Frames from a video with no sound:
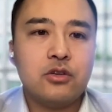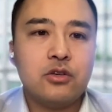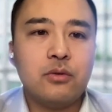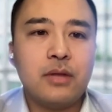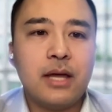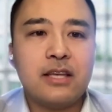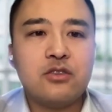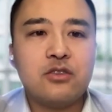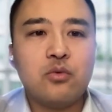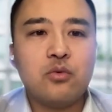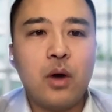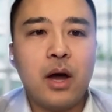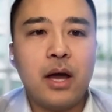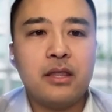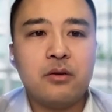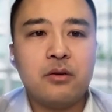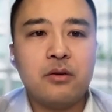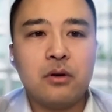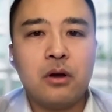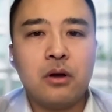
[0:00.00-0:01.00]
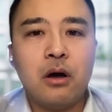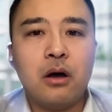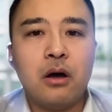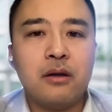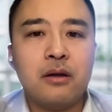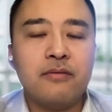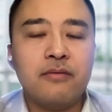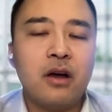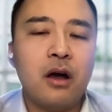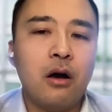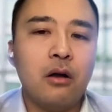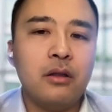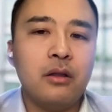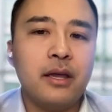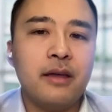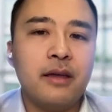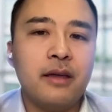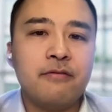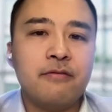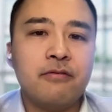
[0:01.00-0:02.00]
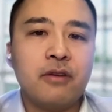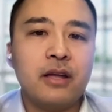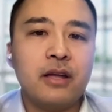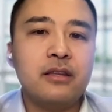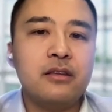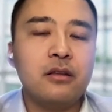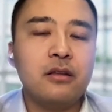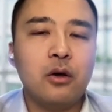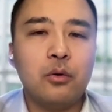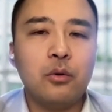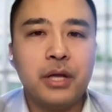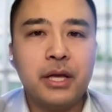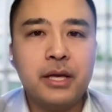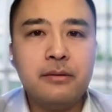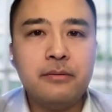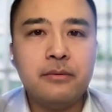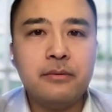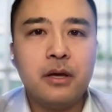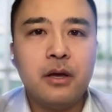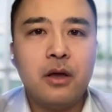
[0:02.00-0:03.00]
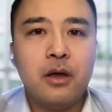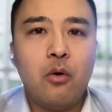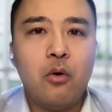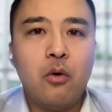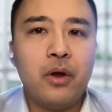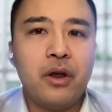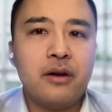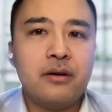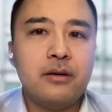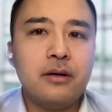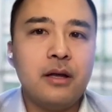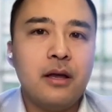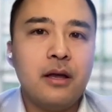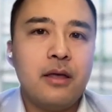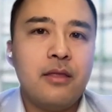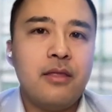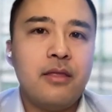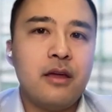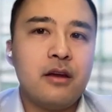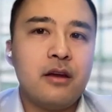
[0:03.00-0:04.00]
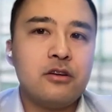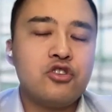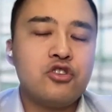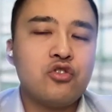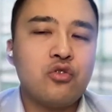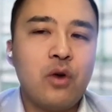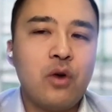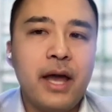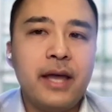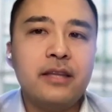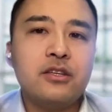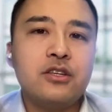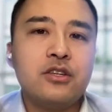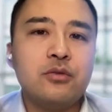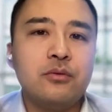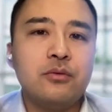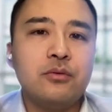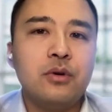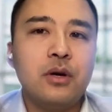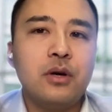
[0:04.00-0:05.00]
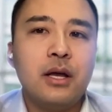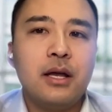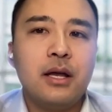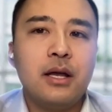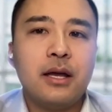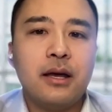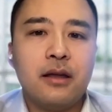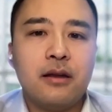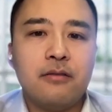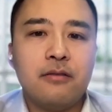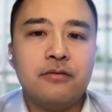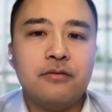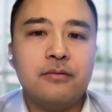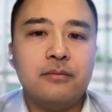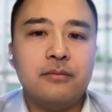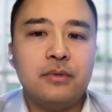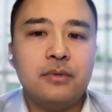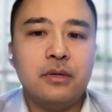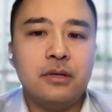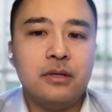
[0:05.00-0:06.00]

So that's why they were kind of calling it front loading, where they're trying to kind of